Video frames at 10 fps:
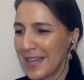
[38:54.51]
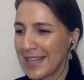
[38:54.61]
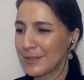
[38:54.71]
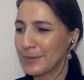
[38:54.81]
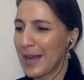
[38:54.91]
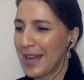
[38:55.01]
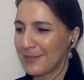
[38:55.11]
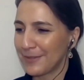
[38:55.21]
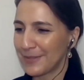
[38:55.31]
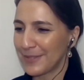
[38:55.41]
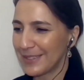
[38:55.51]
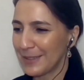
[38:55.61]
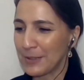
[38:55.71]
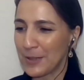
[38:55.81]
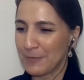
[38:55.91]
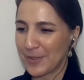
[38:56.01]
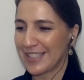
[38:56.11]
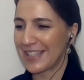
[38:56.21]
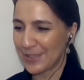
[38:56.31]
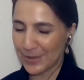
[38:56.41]
I do have long
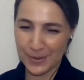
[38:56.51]
conversations